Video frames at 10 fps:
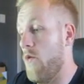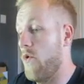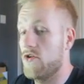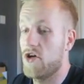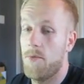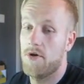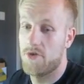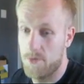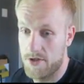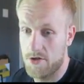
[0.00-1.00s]
what time I'd
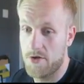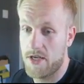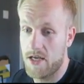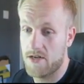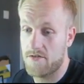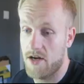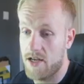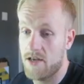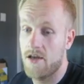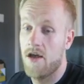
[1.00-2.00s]
normally do the King of the
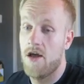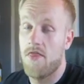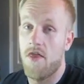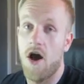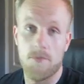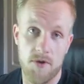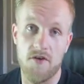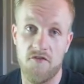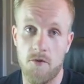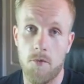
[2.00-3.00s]
Ring, I'd be
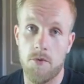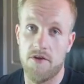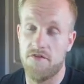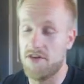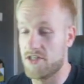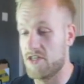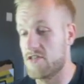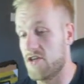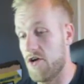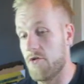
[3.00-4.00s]
at football when it finishes.
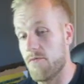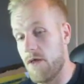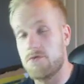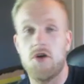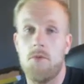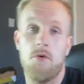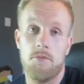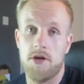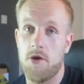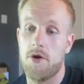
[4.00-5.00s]
So there's no point
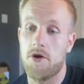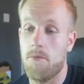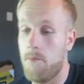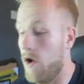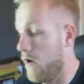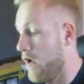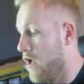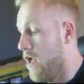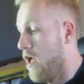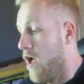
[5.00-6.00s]
me doing them. But
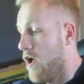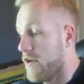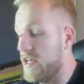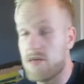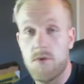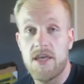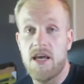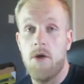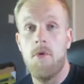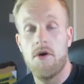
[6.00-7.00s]
this week
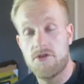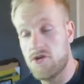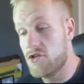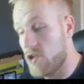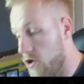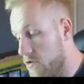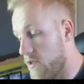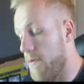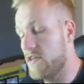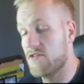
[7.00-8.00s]
I might do 2
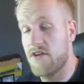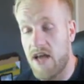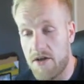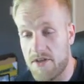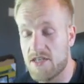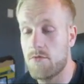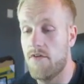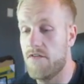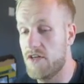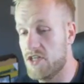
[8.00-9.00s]
depending on how this
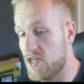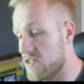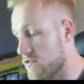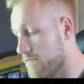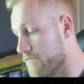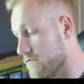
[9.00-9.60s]
one finishes.